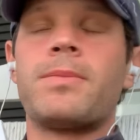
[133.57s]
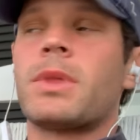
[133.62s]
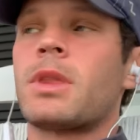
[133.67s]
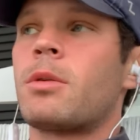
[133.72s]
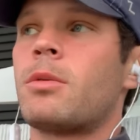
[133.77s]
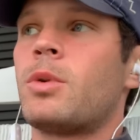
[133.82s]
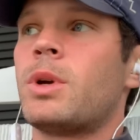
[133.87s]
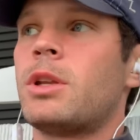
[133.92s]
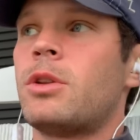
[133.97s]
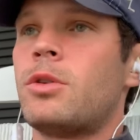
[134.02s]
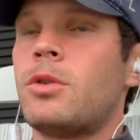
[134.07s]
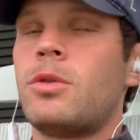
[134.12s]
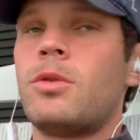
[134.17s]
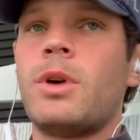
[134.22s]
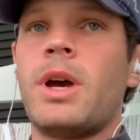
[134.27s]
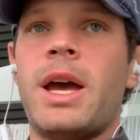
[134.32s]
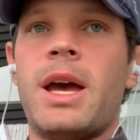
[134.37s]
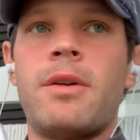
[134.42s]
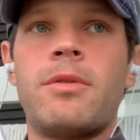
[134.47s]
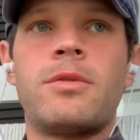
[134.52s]
We do
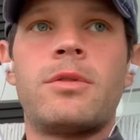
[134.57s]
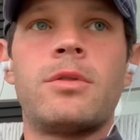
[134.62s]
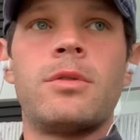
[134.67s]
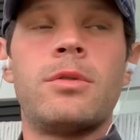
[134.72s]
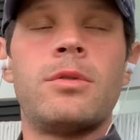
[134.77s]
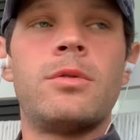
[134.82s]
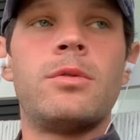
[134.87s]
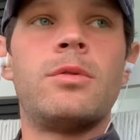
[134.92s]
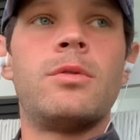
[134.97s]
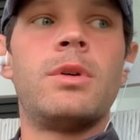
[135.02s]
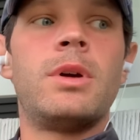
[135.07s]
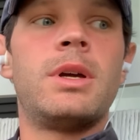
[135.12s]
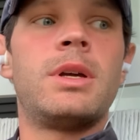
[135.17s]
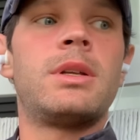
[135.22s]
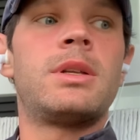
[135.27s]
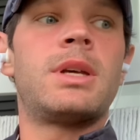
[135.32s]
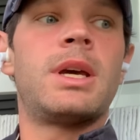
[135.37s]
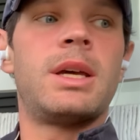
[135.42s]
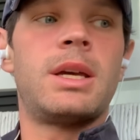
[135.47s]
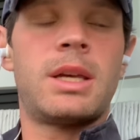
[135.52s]
have to
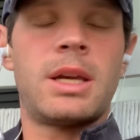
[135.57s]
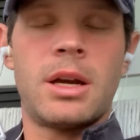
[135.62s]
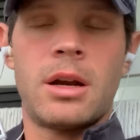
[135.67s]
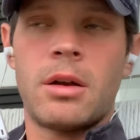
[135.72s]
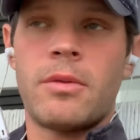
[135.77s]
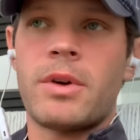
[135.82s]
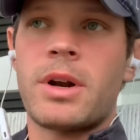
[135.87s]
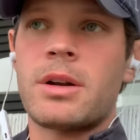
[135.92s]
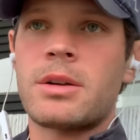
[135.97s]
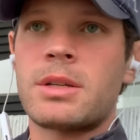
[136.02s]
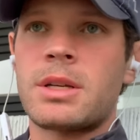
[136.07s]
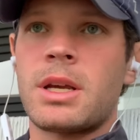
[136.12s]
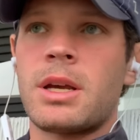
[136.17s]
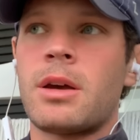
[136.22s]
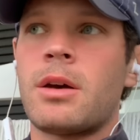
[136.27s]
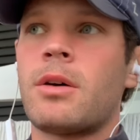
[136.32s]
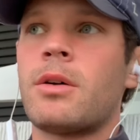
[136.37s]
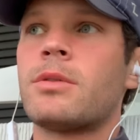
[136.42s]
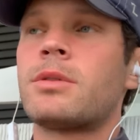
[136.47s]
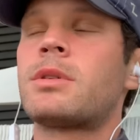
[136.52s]
take care of
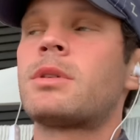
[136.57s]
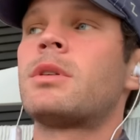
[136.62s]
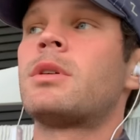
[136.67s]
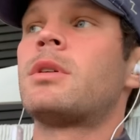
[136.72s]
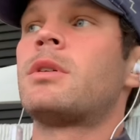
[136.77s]
ourselves,